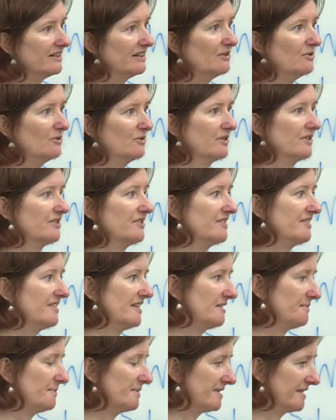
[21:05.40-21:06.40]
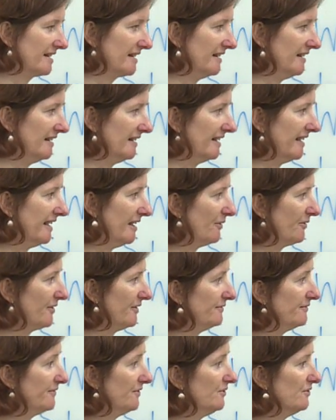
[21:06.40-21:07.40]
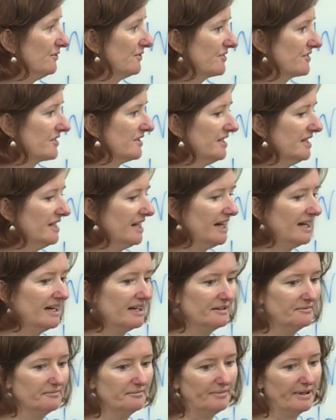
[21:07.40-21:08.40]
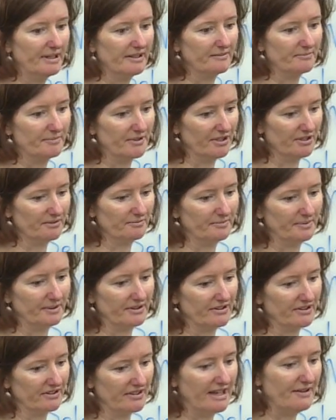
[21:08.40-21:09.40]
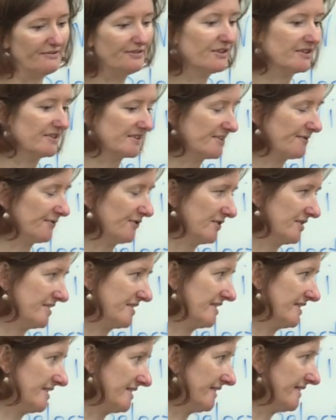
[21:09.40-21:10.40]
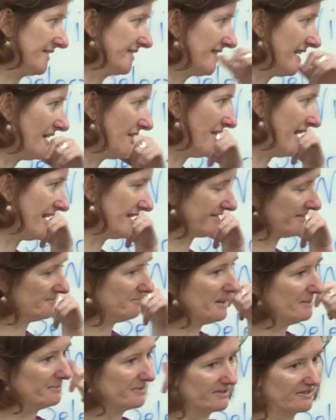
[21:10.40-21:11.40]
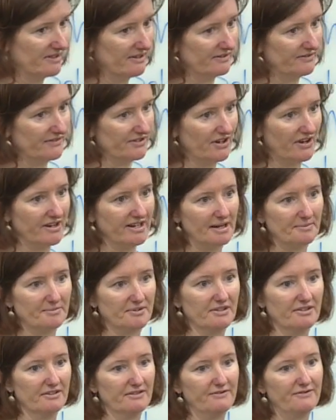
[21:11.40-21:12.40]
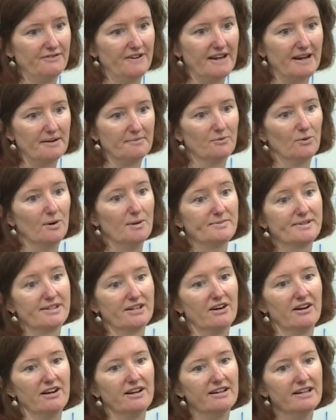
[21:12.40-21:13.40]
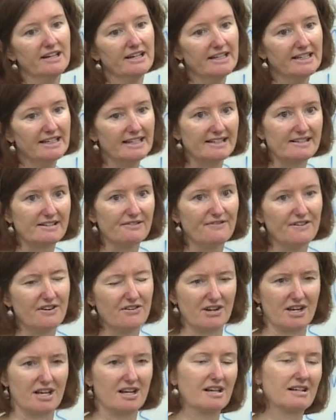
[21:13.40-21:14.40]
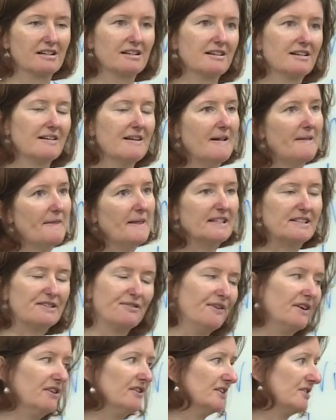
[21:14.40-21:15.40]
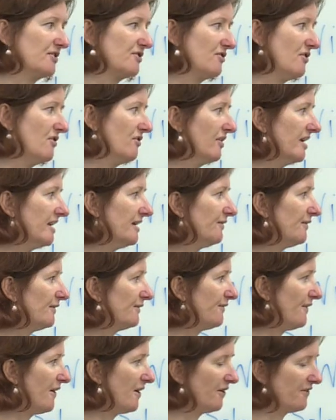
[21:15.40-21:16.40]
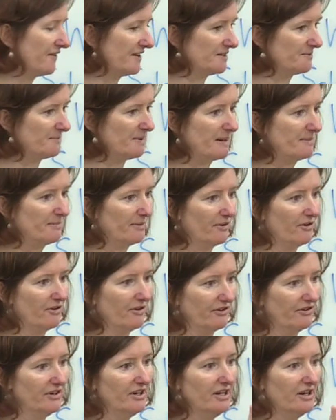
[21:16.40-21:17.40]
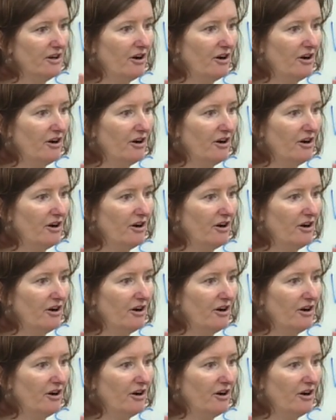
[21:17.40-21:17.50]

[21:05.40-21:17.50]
in order to test particularly healthy foods. But the evidence, for instance, in the 10,000 members that have signed up to the FedUp website, it's very strong. And if you follow these people on